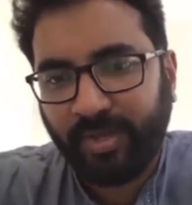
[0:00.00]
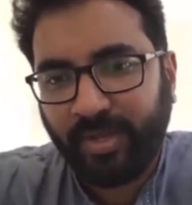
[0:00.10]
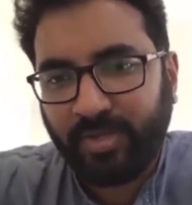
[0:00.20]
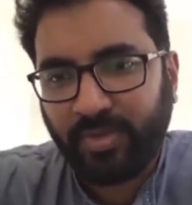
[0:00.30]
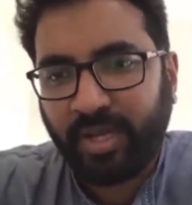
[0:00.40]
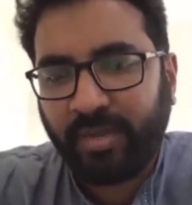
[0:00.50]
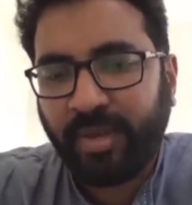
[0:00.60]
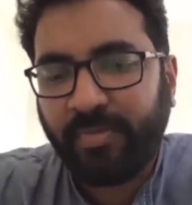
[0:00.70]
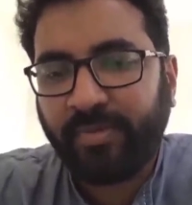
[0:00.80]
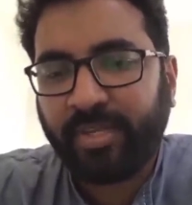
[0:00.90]
So that may
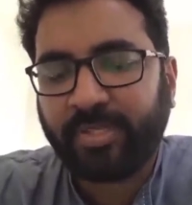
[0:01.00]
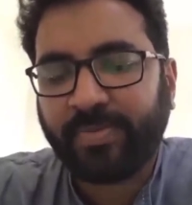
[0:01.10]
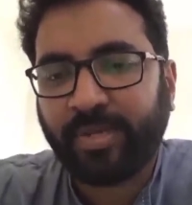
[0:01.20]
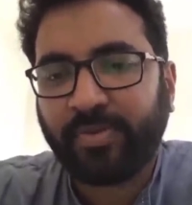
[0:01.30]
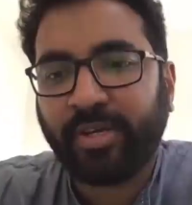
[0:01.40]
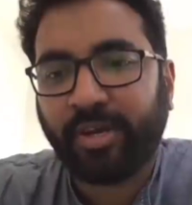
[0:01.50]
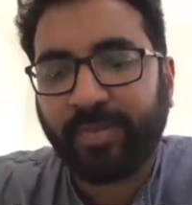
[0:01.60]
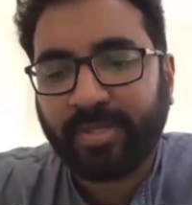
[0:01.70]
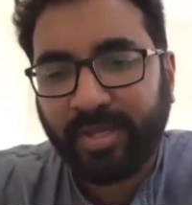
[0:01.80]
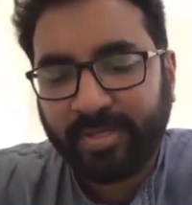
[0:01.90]
be with respect to their topic
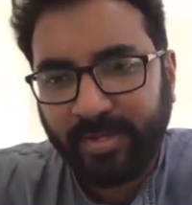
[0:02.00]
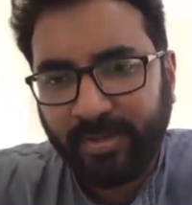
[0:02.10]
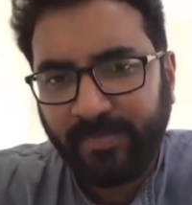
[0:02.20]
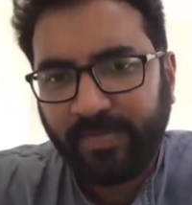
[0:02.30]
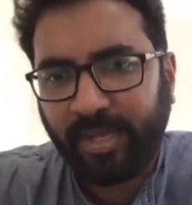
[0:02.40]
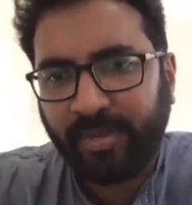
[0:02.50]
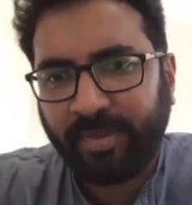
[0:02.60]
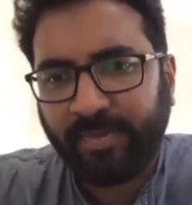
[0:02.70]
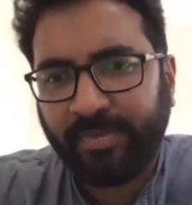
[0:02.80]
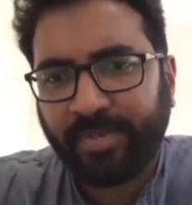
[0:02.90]
selection, that may
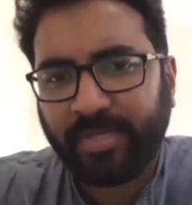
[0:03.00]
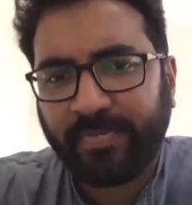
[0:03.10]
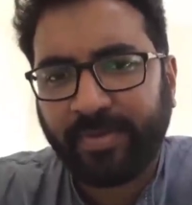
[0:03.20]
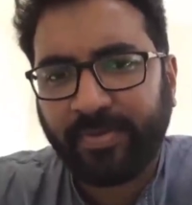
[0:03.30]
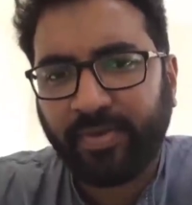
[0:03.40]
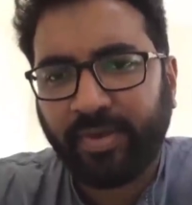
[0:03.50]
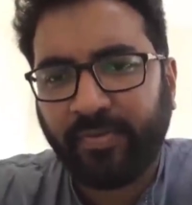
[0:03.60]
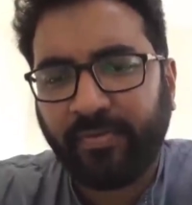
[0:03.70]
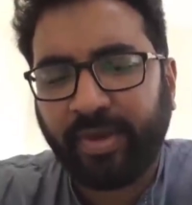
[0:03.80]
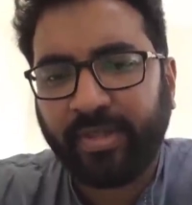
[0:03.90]
be with respect to the
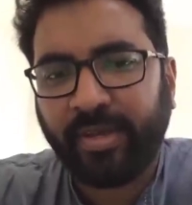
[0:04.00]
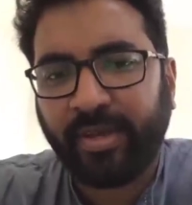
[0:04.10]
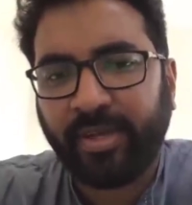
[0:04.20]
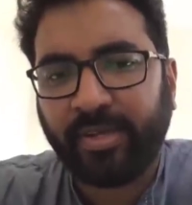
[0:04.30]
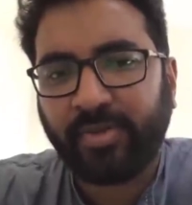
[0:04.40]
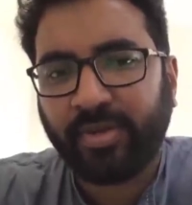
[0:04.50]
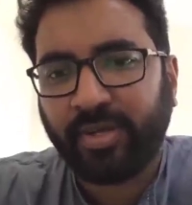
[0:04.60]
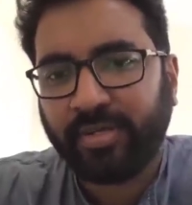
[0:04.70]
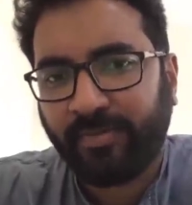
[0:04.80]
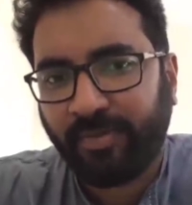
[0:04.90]
way they ensure
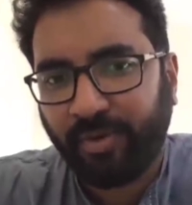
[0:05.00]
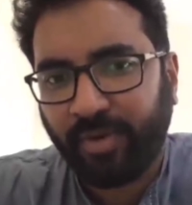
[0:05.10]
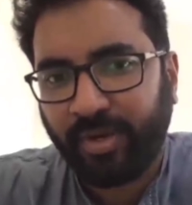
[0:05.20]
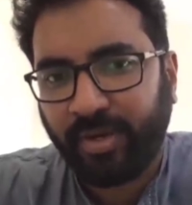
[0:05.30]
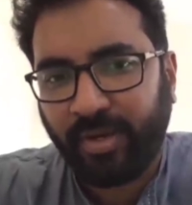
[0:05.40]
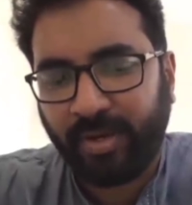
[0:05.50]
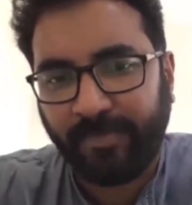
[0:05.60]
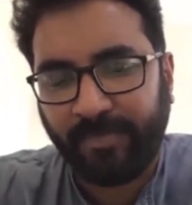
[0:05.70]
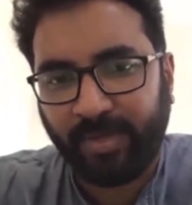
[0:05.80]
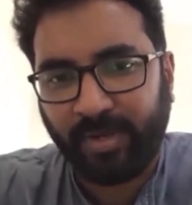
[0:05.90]
there is a flow in uh,
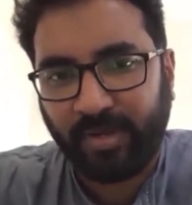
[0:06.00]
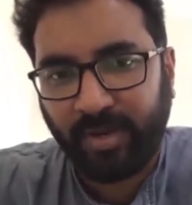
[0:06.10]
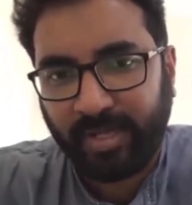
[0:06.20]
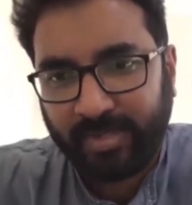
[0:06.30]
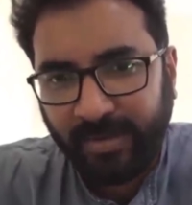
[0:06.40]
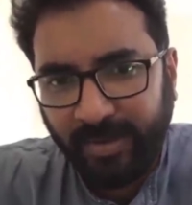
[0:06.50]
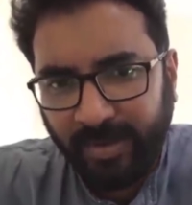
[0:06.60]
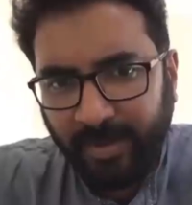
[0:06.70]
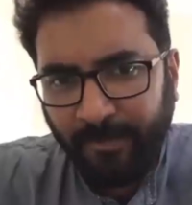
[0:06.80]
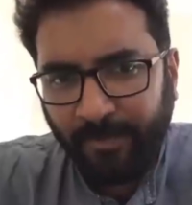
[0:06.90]
their essay,
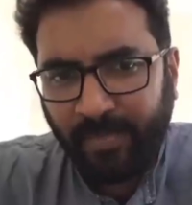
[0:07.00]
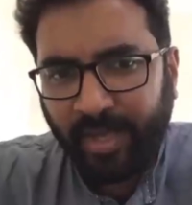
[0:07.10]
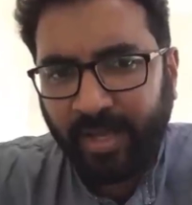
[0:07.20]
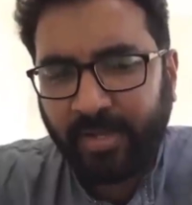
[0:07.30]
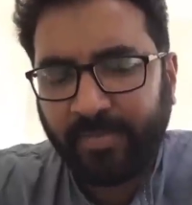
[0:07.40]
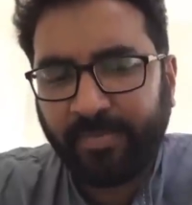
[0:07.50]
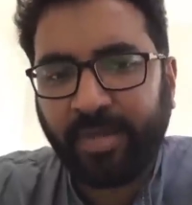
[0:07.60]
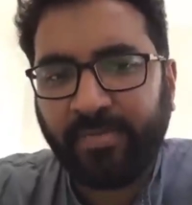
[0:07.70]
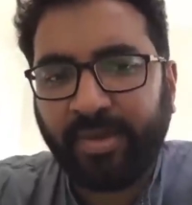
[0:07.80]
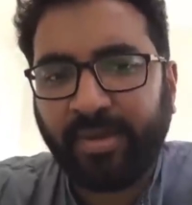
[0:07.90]
that
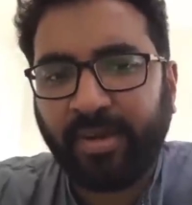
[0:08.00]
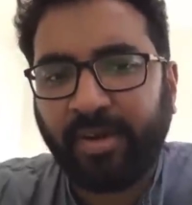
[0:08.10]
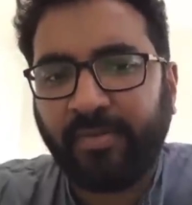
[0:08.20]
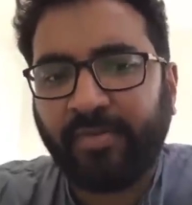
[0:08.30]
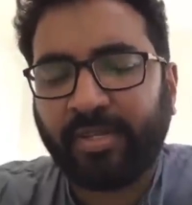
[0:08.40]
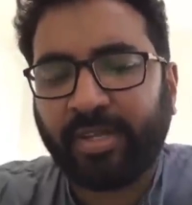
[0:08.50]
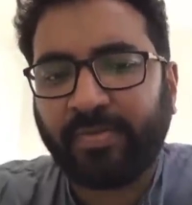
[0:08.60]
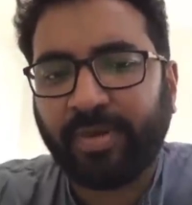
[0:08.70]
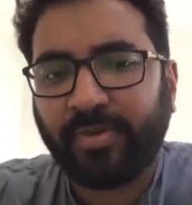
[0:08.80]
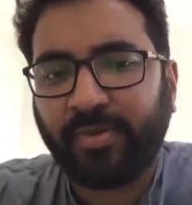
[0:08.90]
may be uh, with
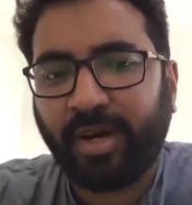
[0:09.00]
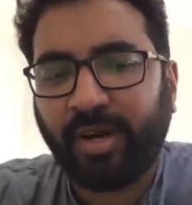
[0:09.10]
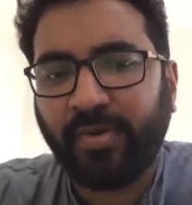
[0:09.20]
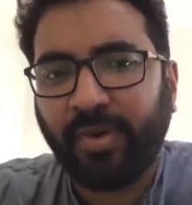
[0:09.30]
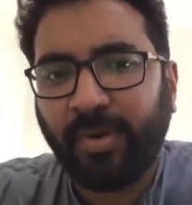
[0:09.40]
respect to how